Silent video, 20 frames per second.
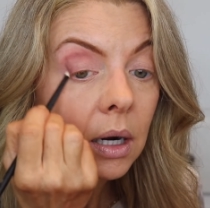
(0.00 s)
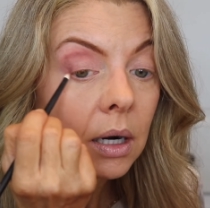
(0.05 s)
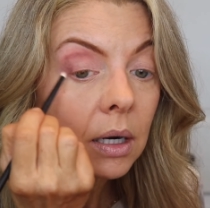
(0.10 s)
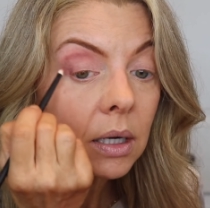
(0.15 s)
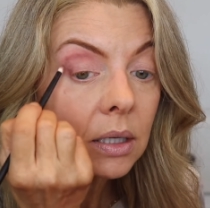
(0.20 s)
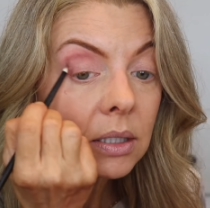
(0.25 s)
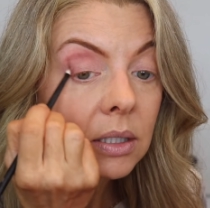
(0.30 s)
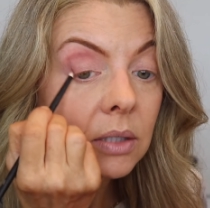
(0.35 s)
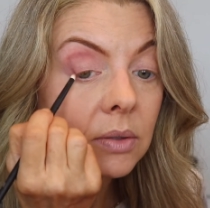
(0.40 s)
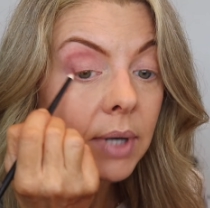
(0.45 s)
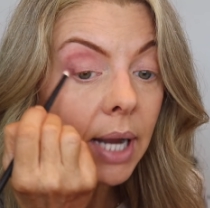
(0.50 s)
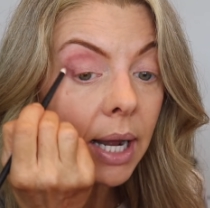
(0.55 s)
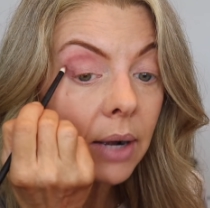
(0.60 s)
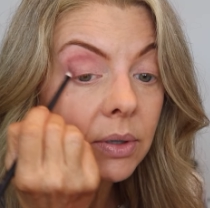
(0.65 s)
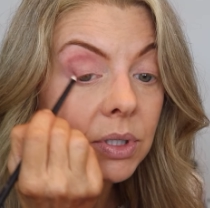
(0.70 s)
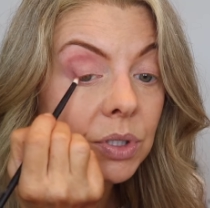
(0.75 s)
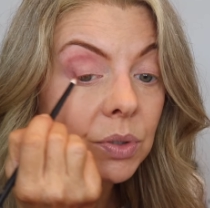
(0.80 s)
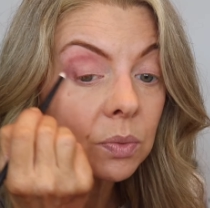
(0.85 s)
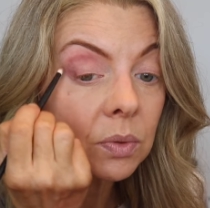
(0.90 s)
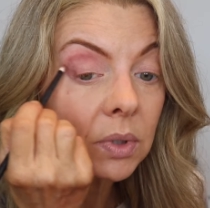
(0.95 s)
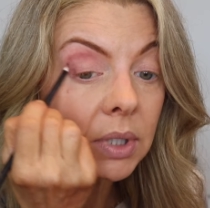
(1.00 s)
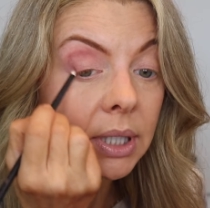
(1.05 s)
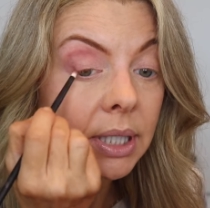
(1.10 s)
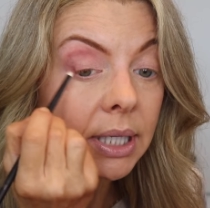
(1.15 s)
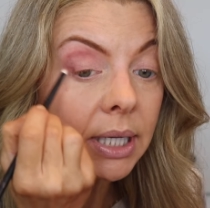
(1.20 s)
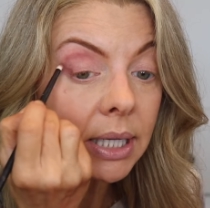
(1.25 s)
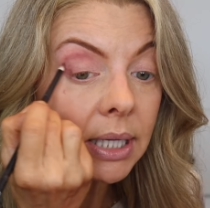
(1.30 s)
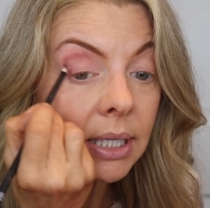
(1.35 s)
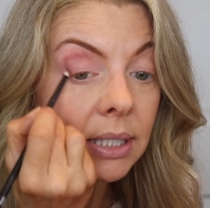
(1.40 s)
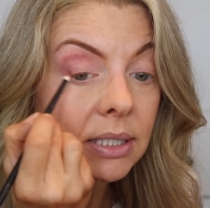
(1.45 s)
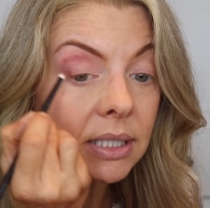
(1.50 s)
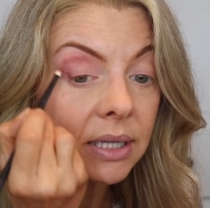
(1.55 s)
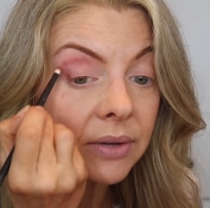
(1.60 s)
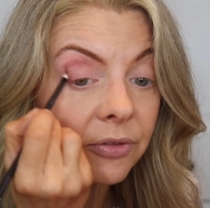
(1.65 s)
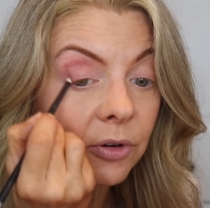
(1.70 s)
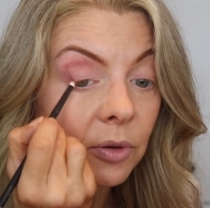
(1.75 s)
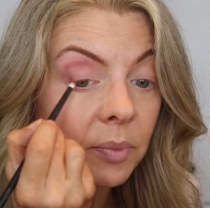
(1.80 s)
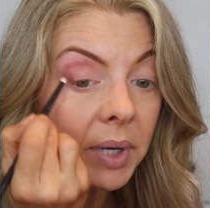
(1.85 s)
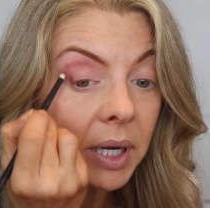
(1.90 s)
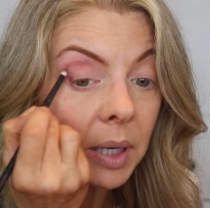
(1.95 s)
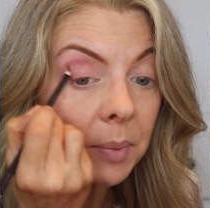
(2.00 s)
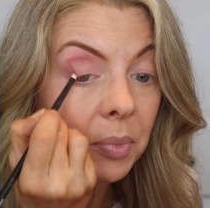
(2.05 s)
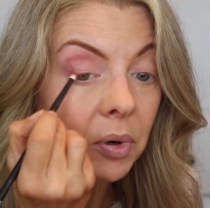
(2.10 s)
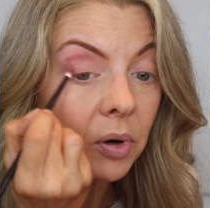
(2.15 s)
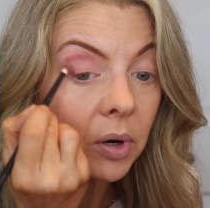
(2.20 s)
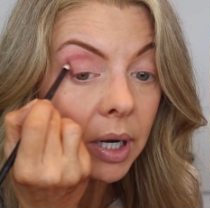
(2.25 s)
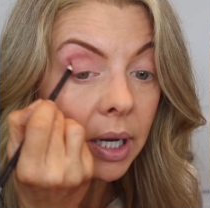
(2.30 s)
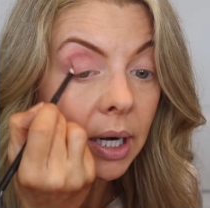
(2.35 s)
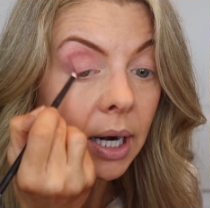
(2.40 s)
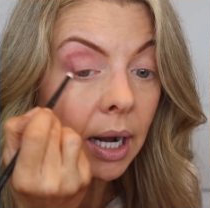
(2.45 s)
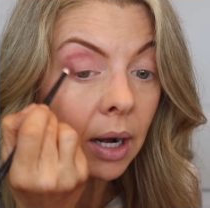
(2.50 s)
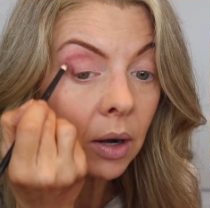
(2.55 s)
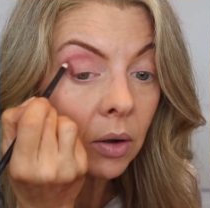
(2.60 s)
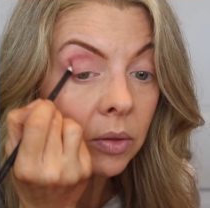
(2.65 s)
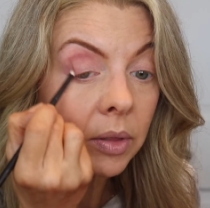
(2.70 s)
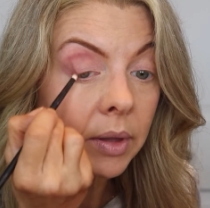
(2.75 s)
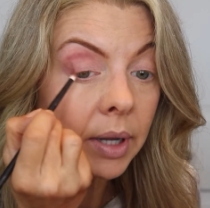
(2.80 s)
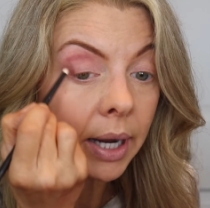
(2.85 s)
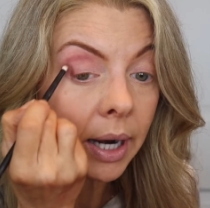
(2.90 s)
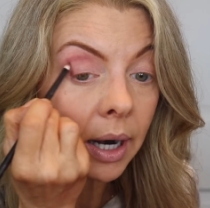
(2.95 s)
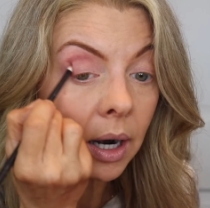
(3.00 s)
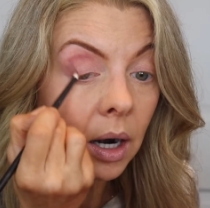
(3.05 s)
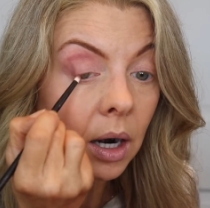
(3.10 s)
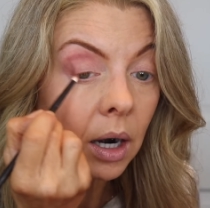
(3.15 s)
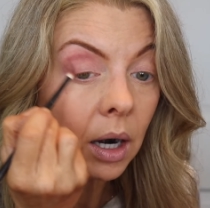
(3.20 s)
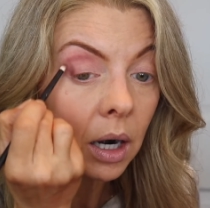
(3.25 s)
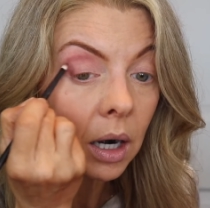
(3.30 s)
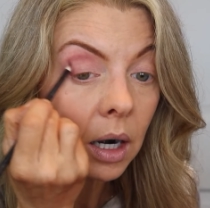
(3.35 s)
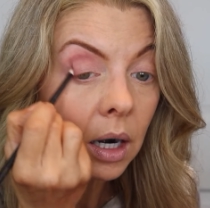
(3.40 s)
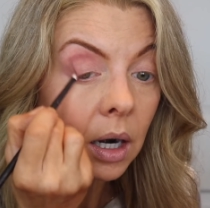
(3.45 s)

So now it's really easy for me to put it out there.